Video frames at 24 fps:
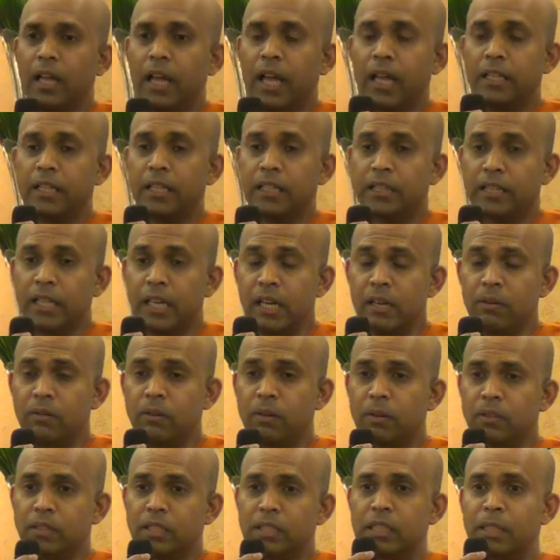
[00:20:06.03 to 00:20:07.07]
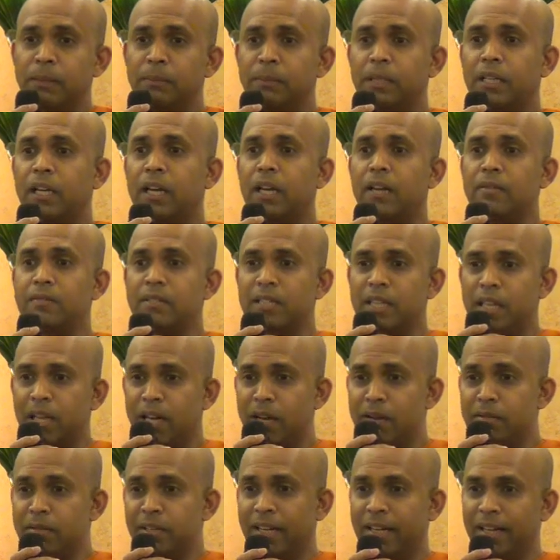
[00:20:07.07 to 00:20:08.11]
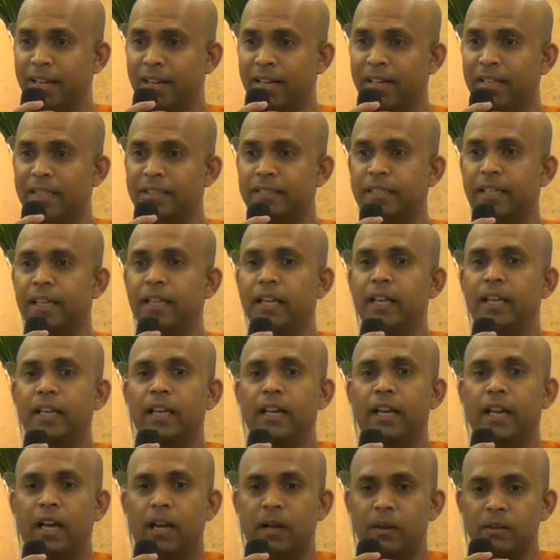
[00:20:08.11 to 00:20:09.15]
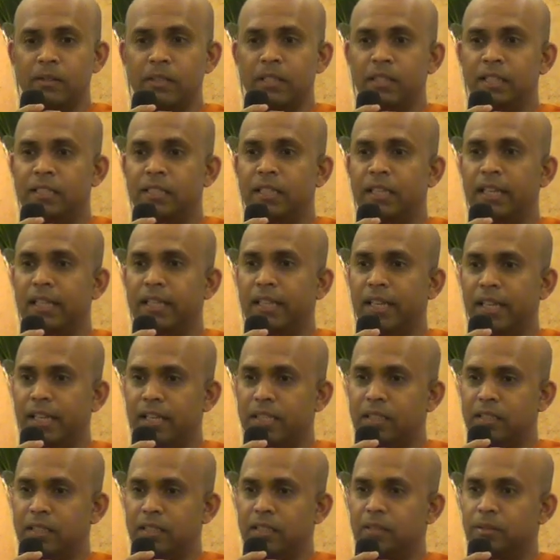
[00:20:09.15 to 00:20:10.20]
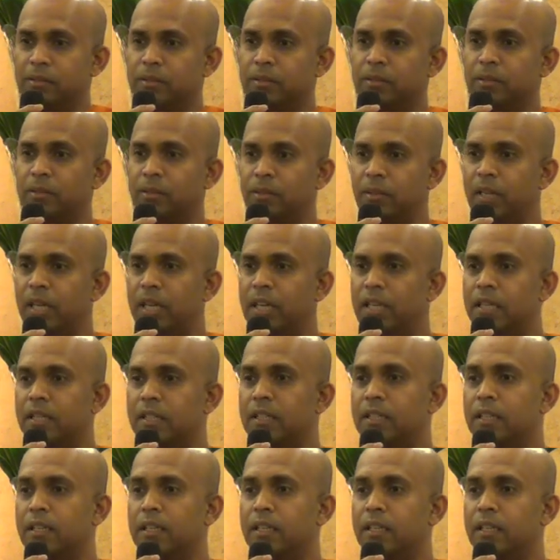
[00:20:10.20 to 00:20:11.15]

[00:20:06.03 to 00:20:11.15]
And they really wanted him to come down and ask, how did he really do it?